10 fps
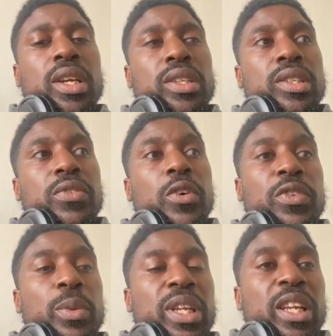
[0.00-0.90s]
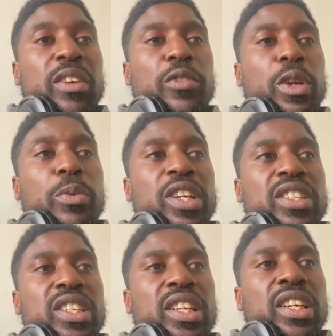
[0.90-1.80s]
So hopefully we can get 3 points
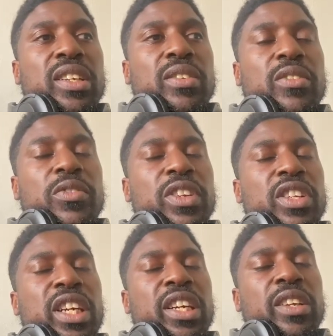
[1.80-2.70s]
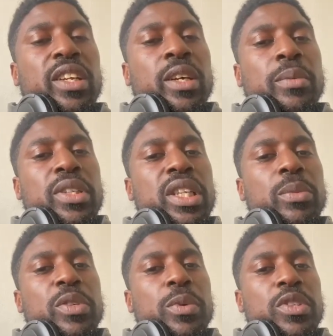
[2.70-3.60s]
and like finish high up the table
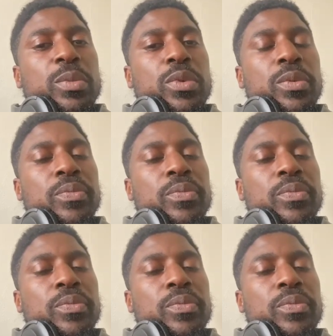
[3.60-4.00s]
as possible.